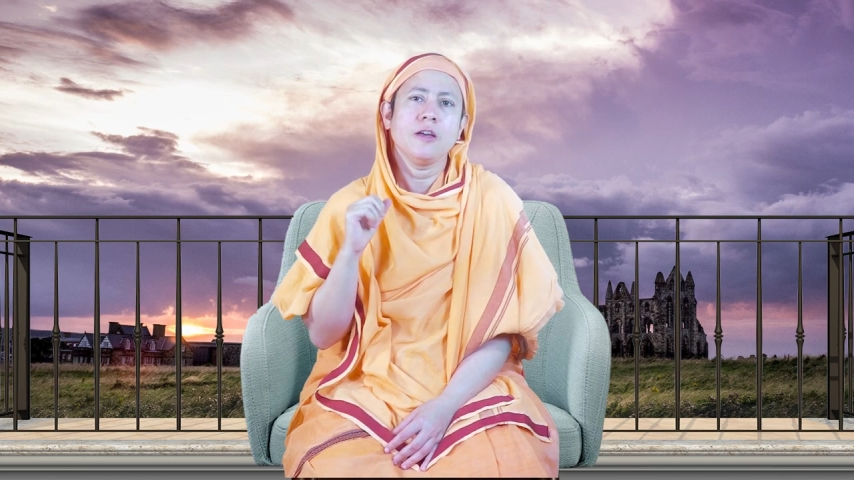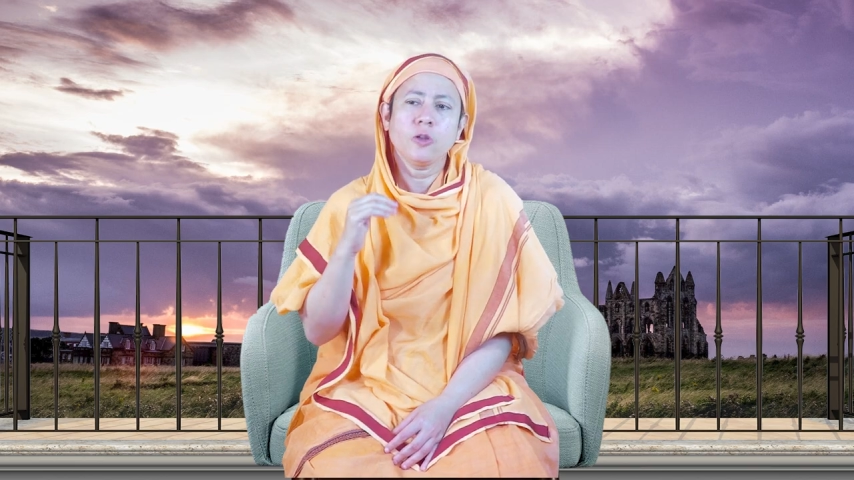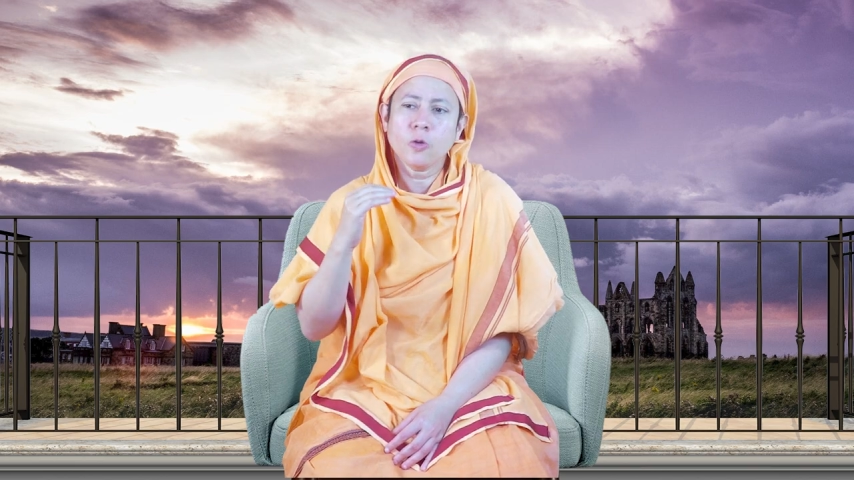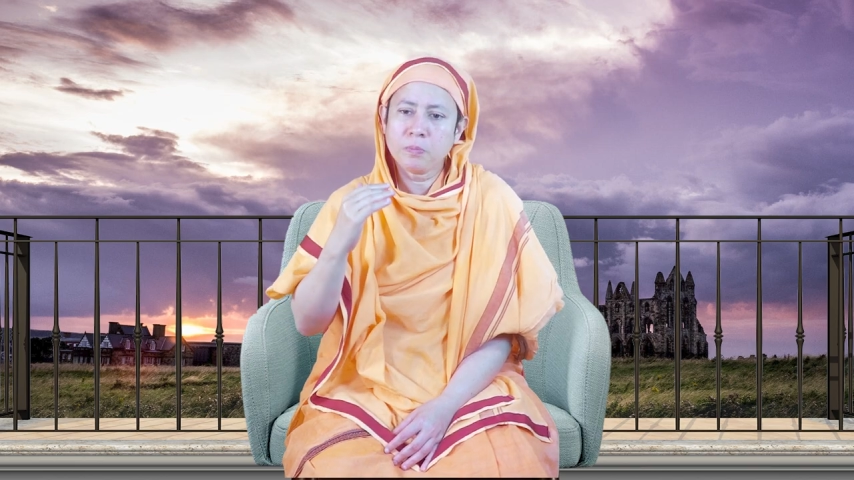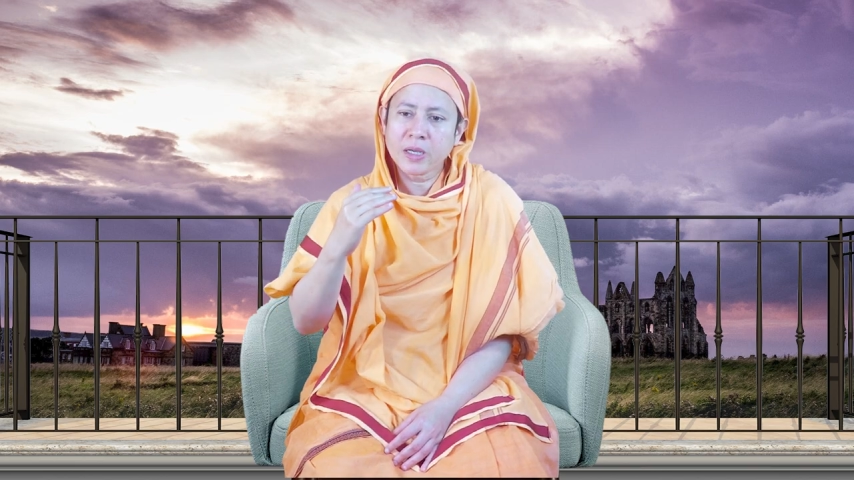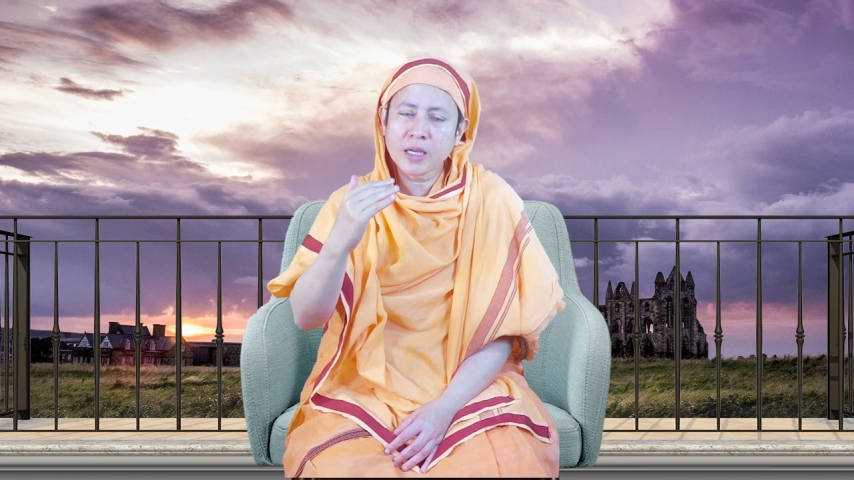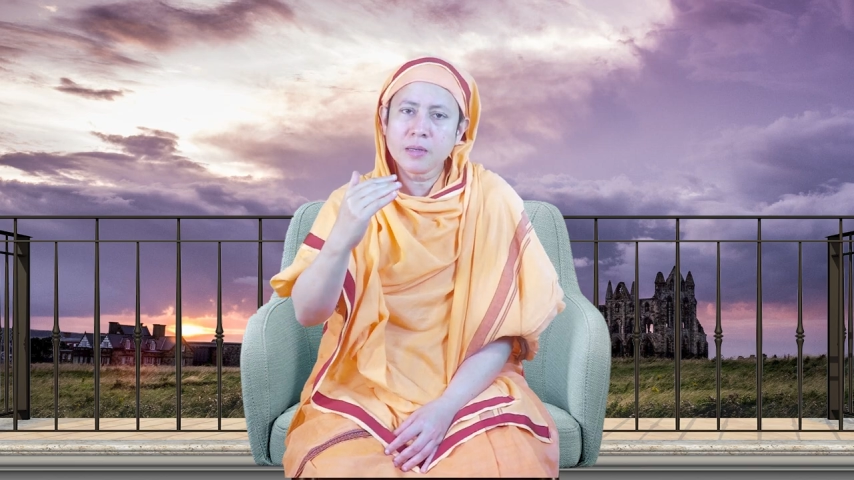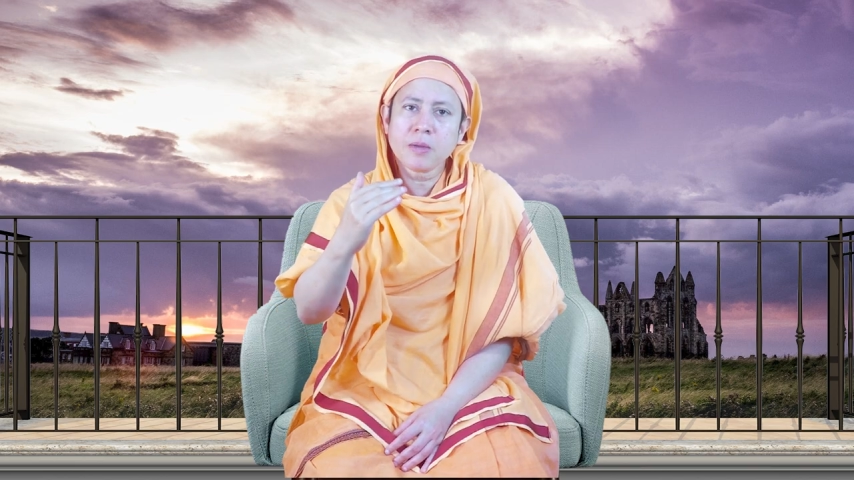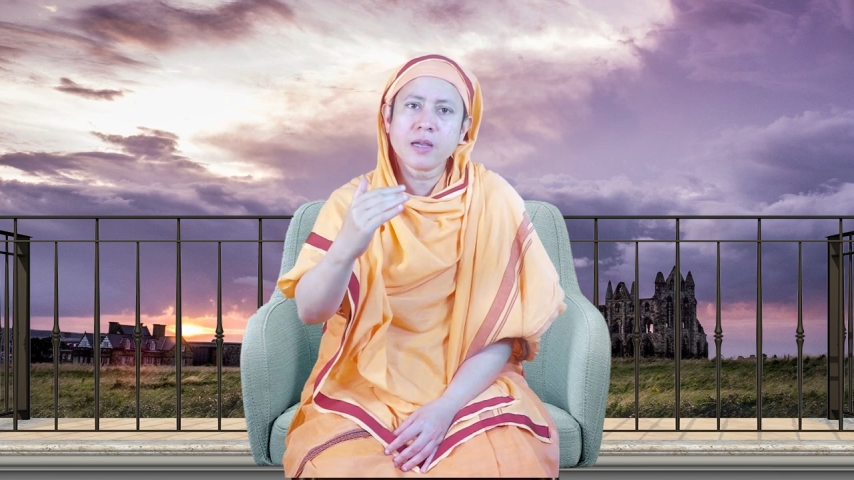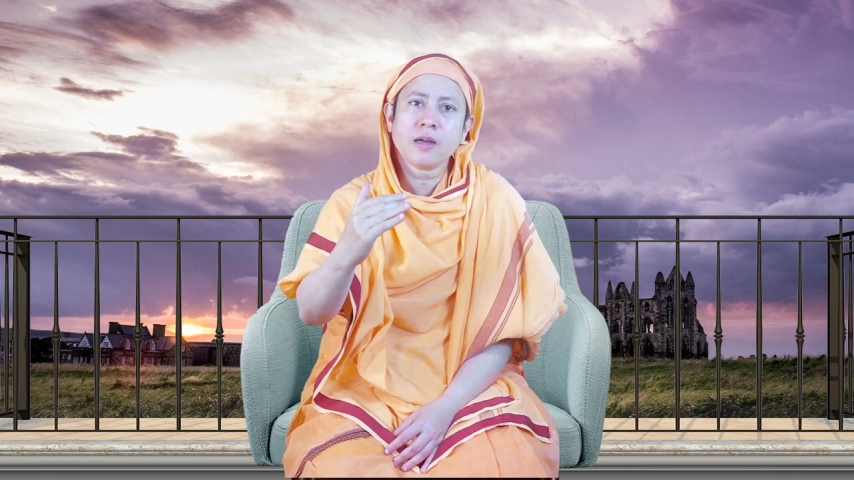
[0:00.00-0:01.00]
You
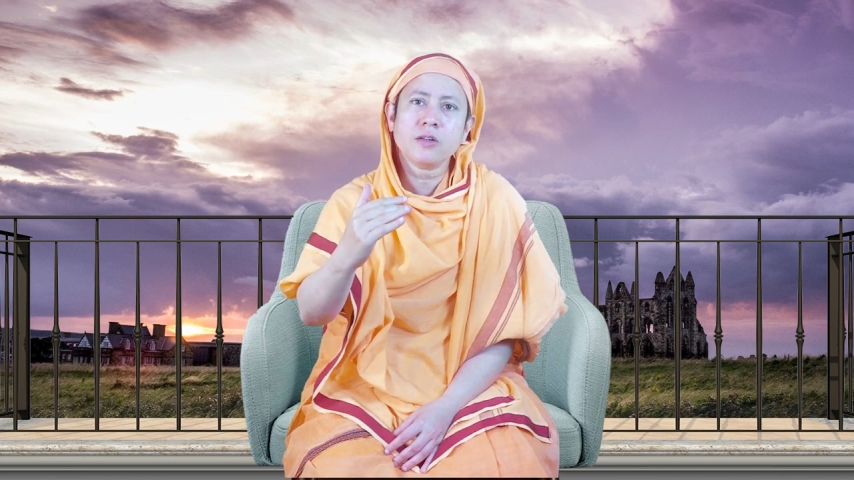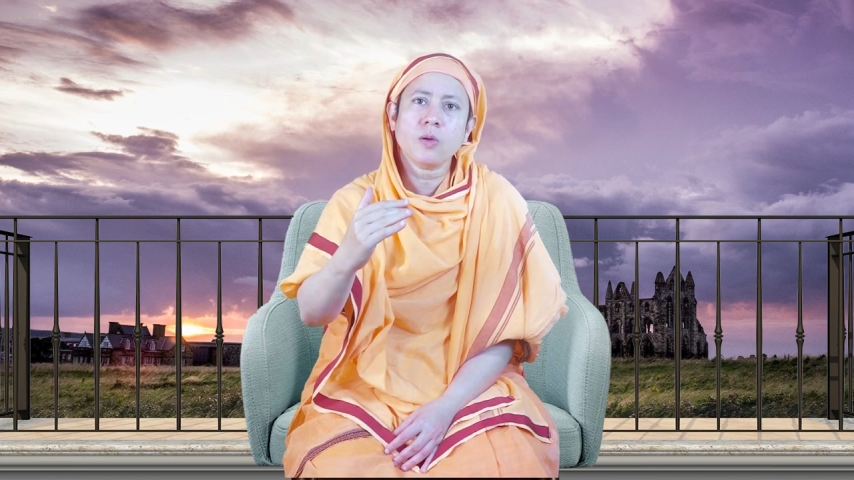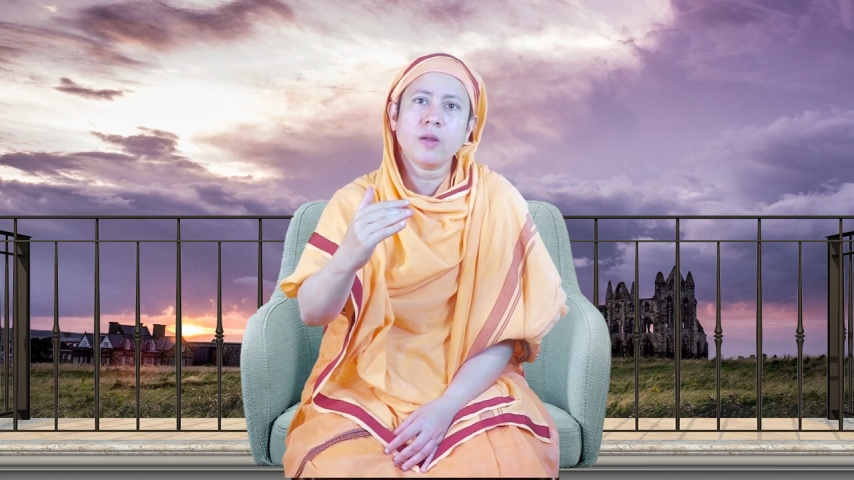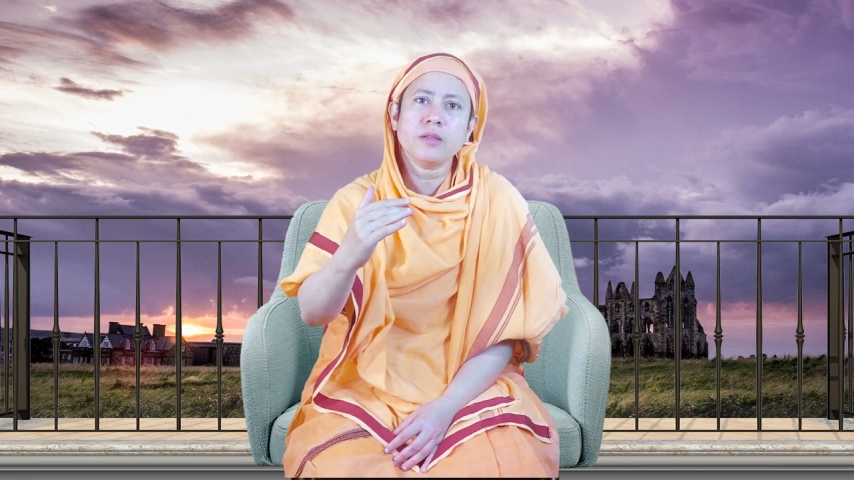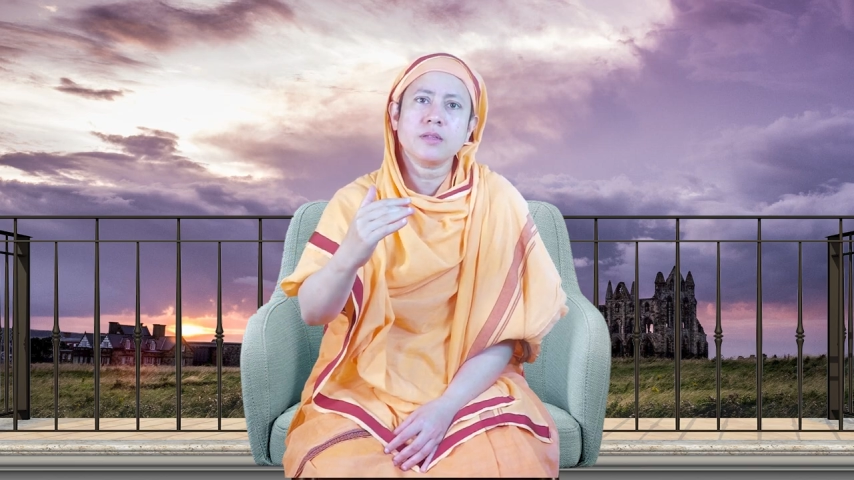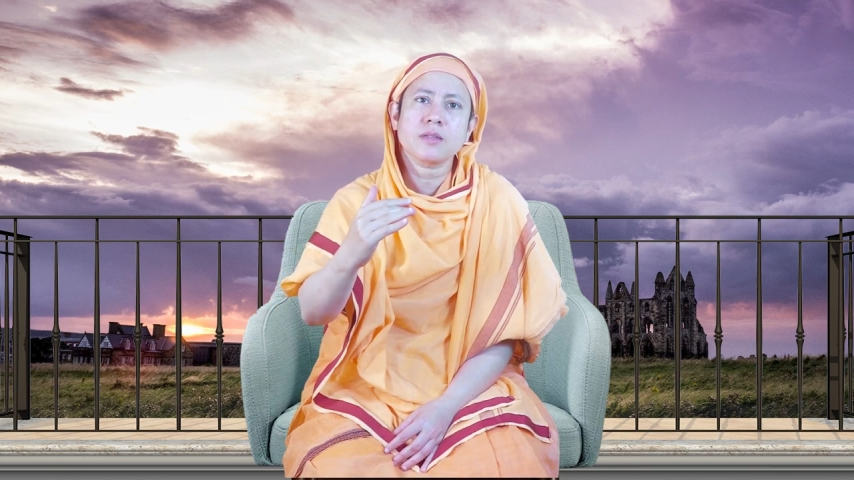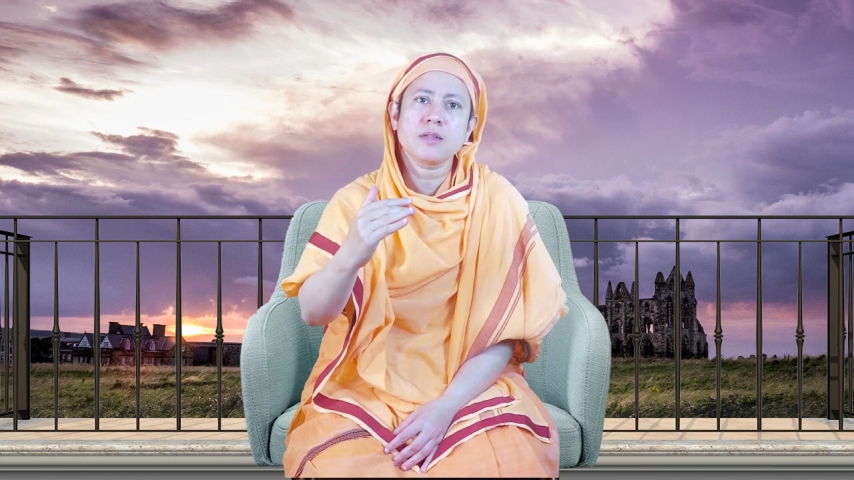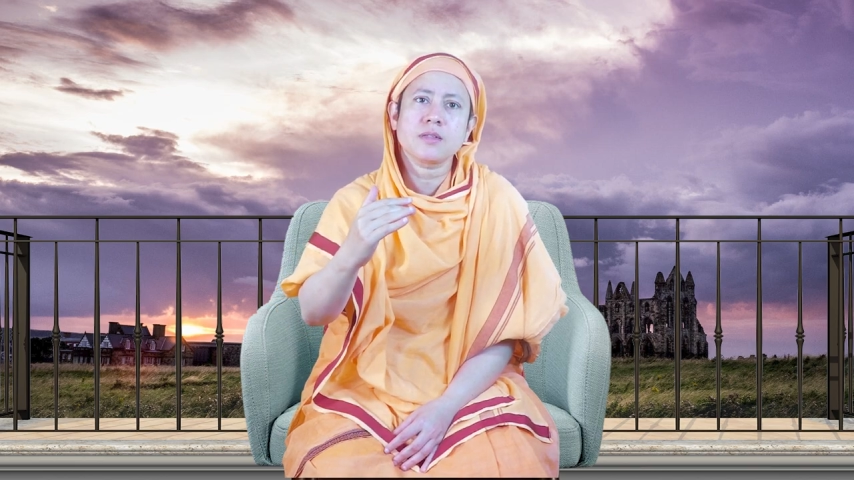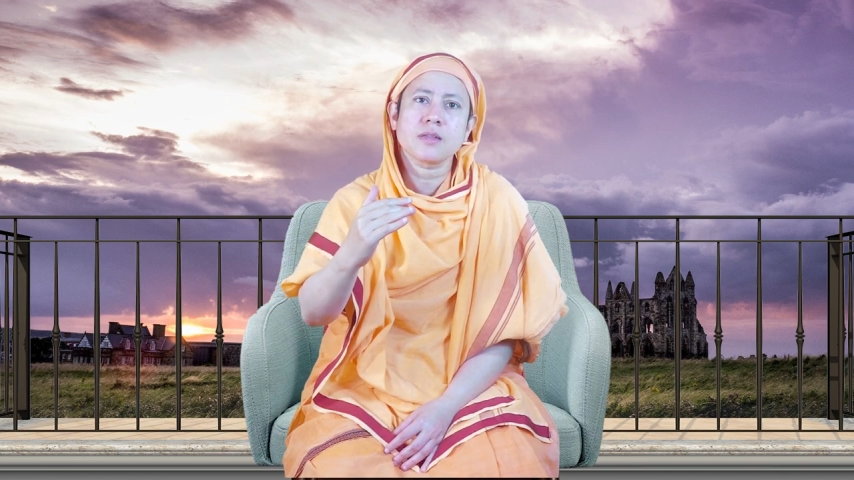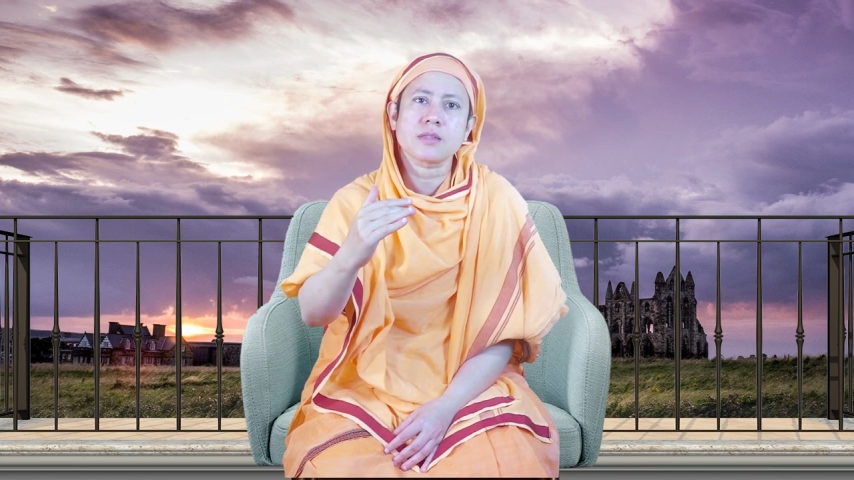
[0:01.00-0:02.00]
begin by controlling the
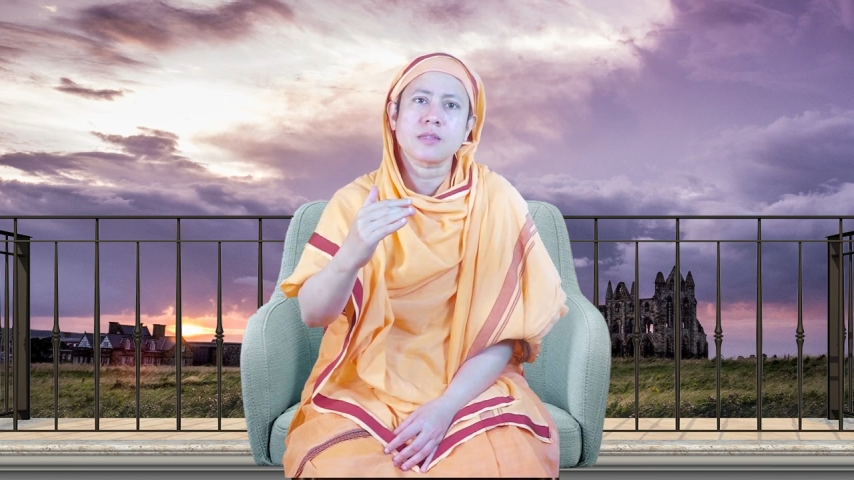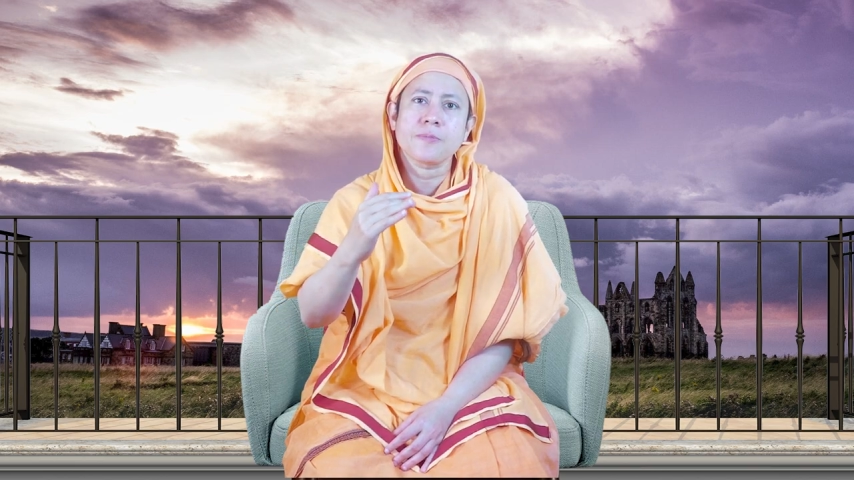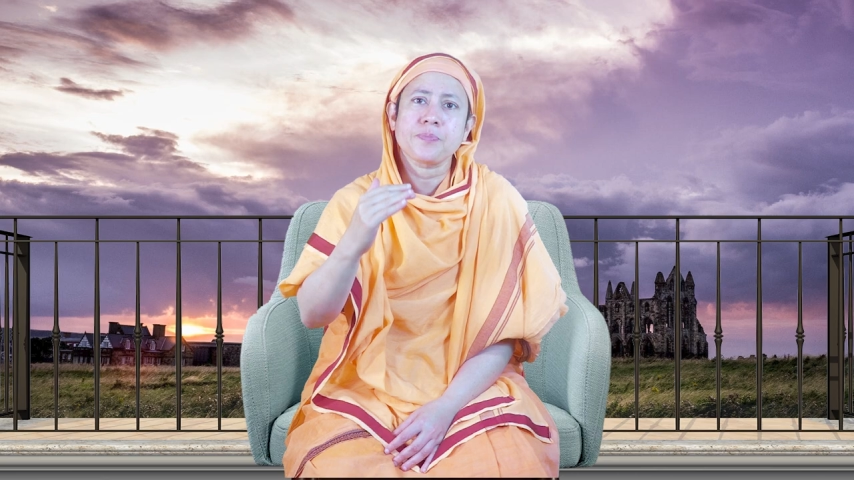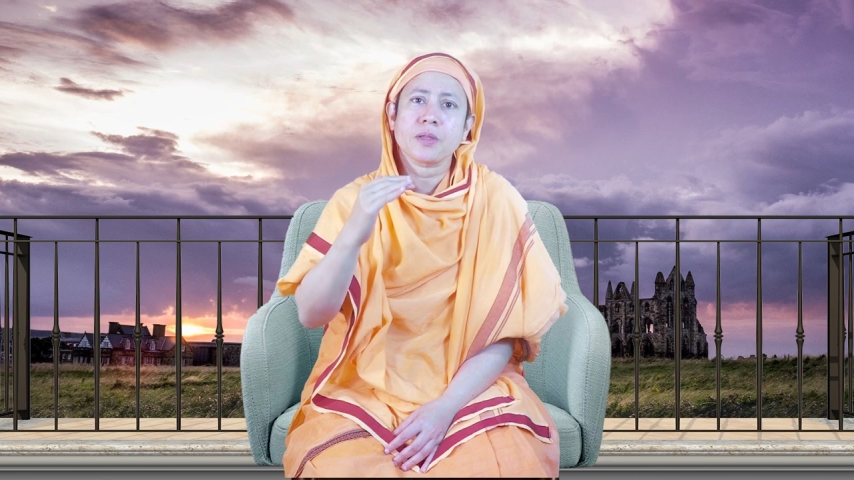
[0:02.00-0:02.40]
senses,